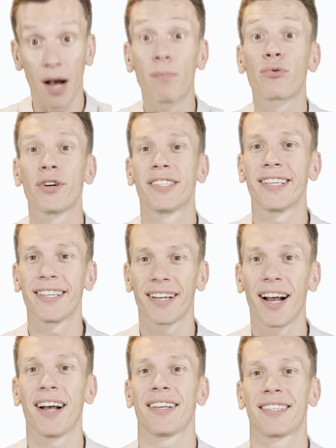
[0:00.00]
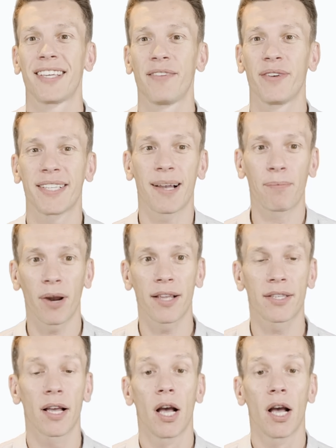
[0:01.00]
pretty CV templates.